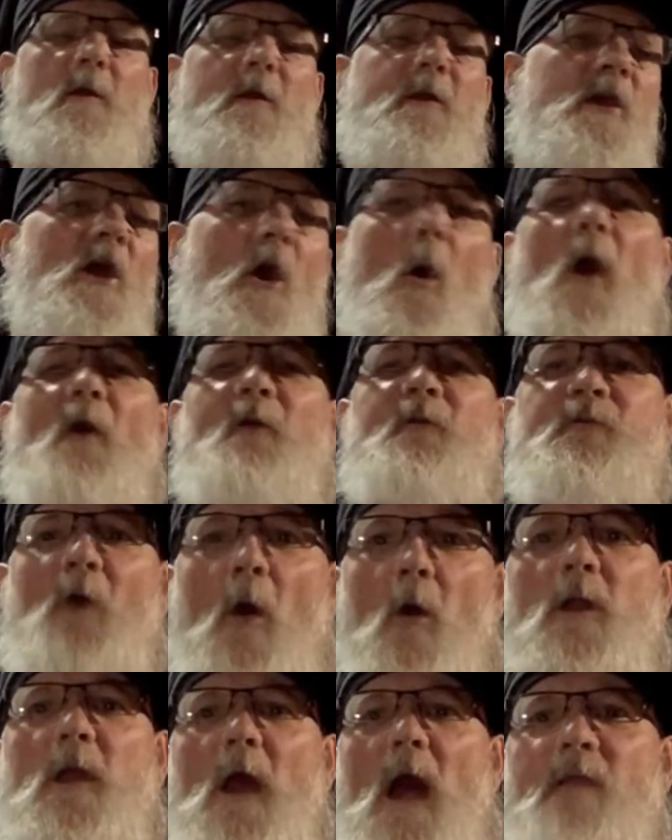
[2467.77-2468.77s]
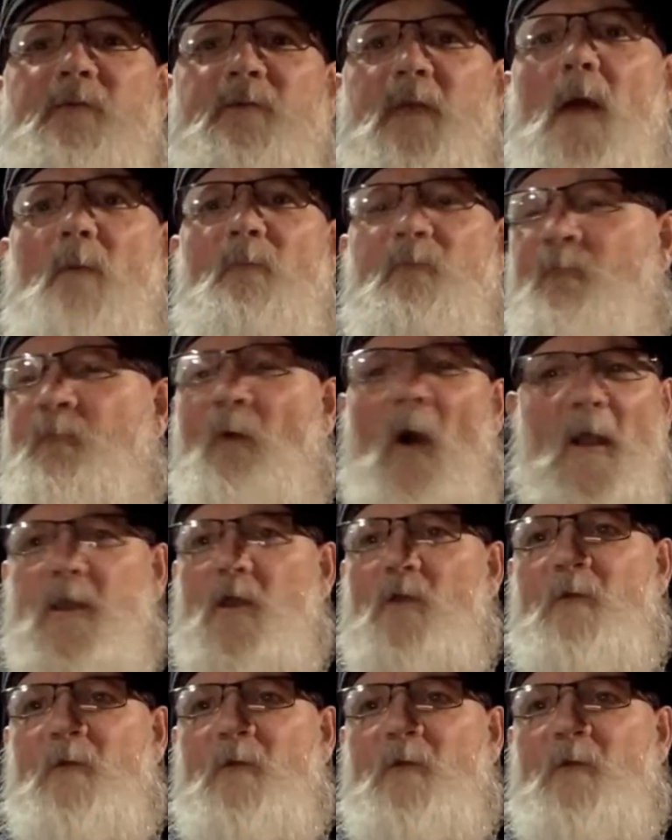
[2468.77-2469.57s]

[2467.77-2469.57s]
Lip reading: You are so goddamn fucking